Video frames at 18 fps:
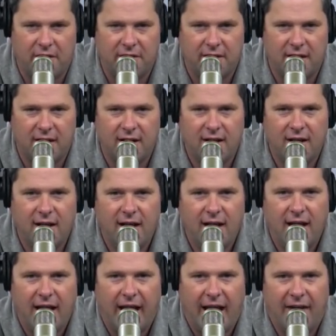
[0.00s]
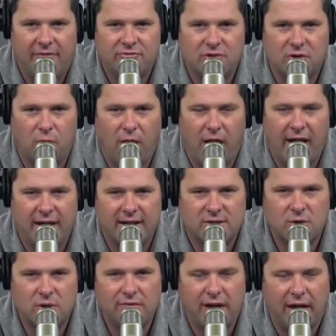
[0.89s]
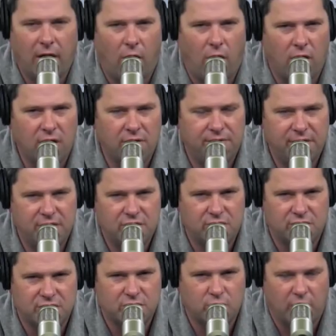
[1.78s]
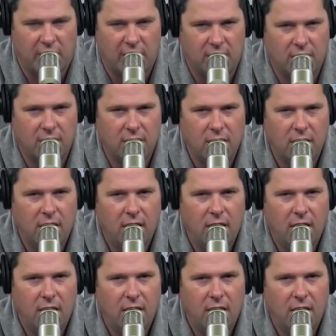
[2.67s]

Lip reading: And then after a while, it's sort of like artificial sweetener.